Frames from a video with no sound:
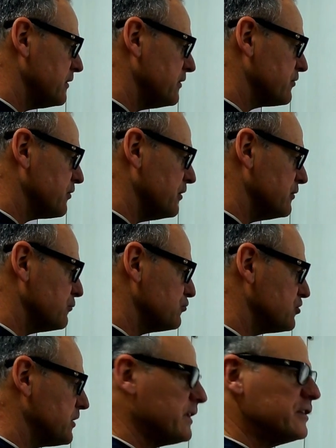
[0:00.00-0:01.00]
He's got a little
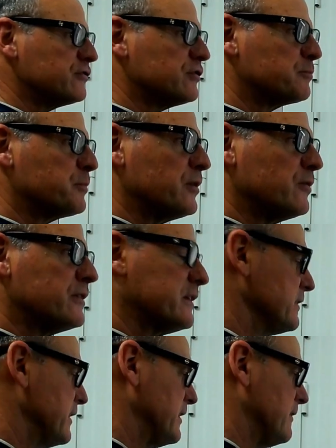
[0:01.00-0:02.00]
shed he's just
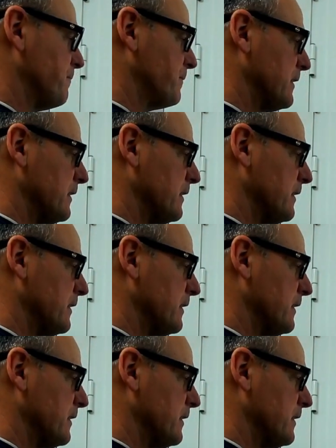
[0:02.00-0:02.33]
building now,